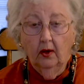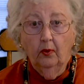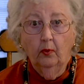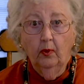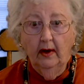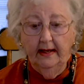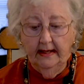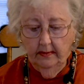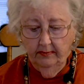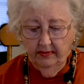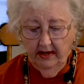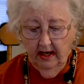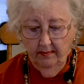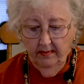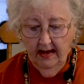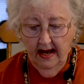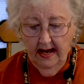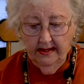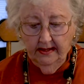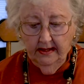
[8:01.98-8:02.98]
William
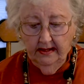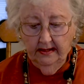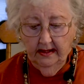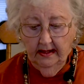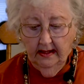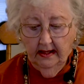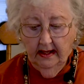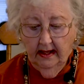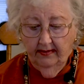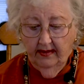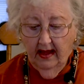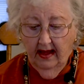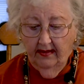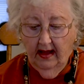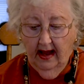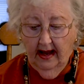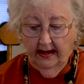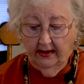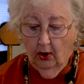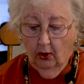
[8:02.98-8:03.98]
commanded
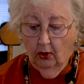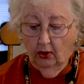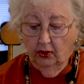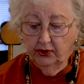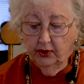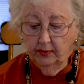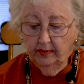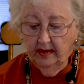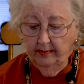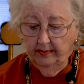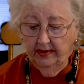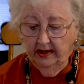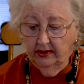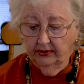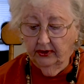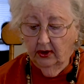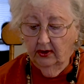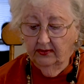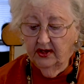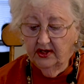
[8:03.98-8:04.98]
that an altar be
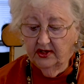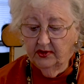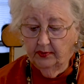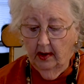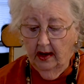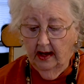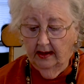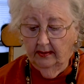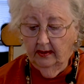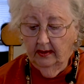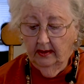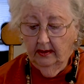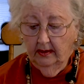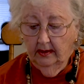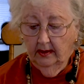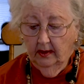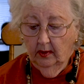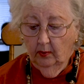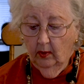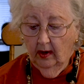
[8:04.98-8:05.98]
built on the spot
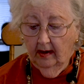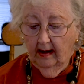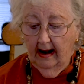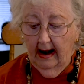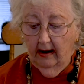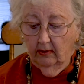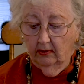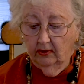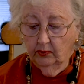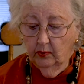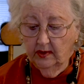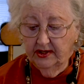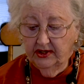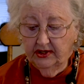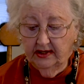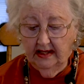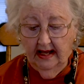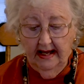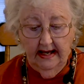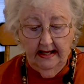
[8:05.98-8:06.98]
where Harold was
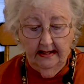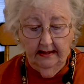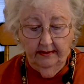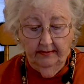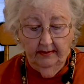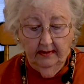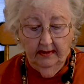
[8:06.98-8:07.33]
slain,